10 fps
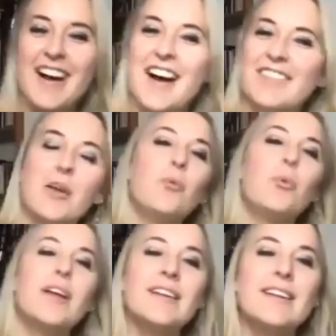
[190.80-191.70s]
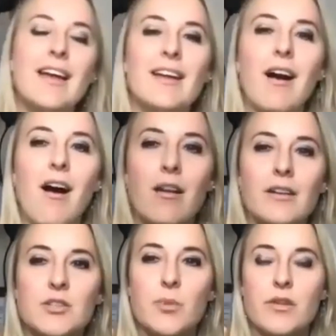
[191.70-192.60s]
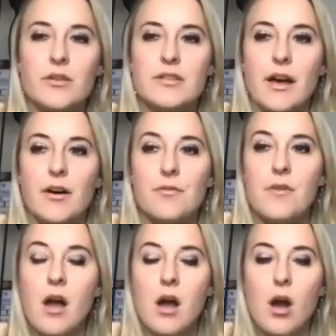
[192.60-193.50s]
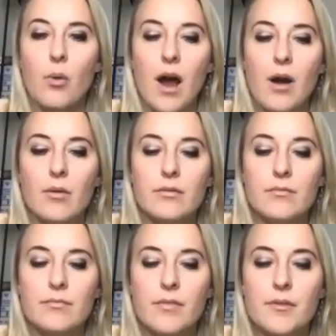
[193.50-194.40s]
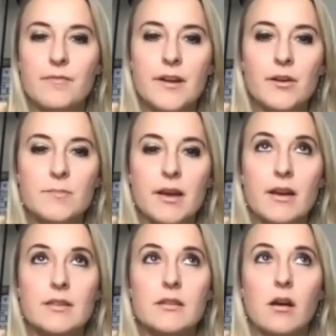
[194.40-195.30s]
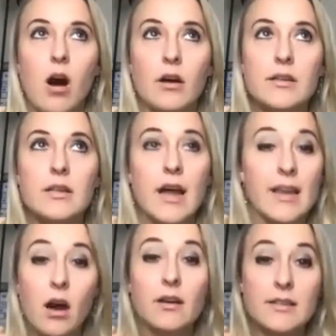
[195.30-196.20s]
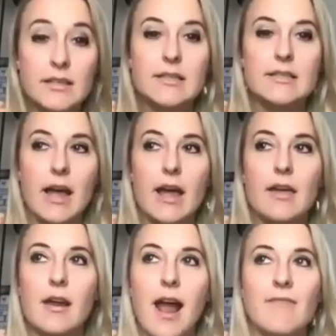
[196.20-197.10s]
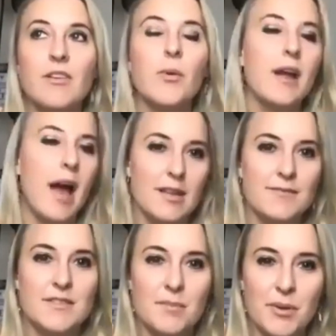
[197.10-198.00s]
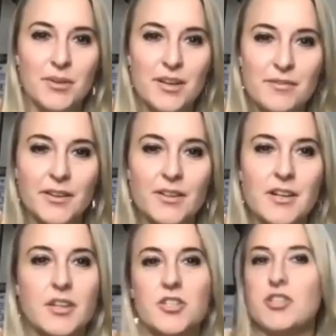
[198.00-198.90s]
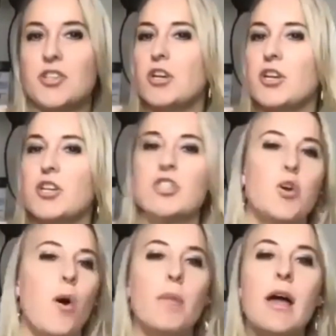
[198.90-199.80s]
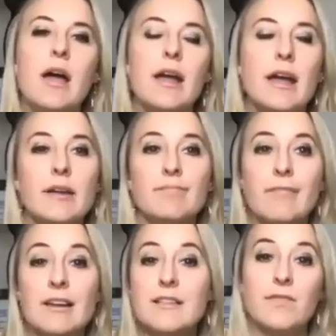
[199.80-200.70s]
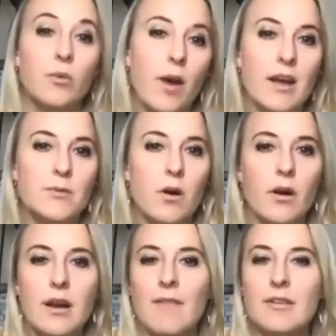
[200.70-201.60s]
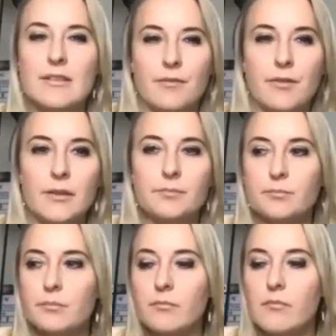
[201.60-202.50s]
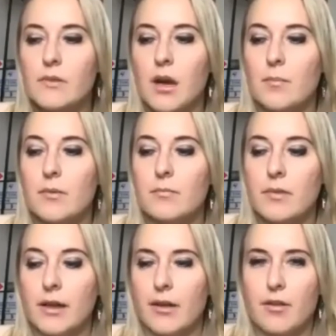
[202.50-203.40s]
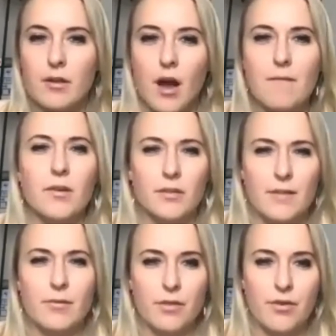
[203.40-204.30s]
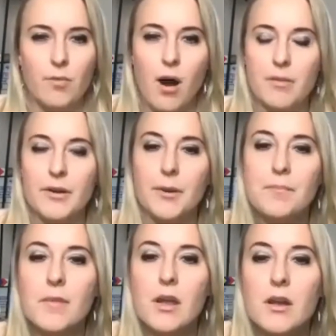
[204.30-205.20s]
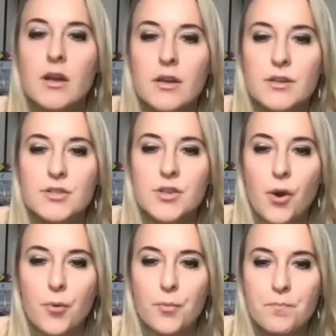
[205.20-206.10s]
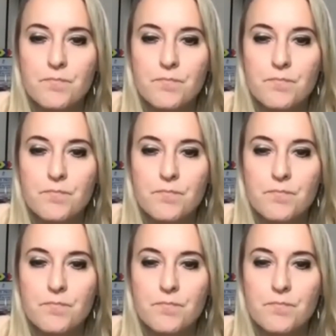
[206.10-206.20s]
Like really getting honest with yourself around the fears, because I can honestly say that everyone has visibility fears and it's just going to show up in different ways. We're all going to have a different like comfort level thermometer. So